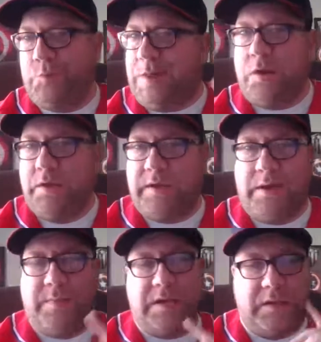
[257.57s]
Without
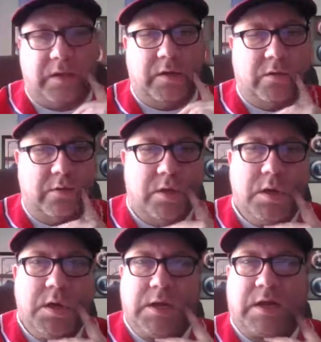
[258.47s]
looking at my account,
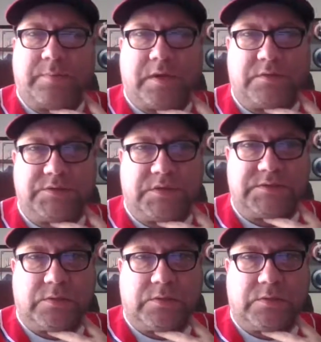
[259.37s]
I apologize.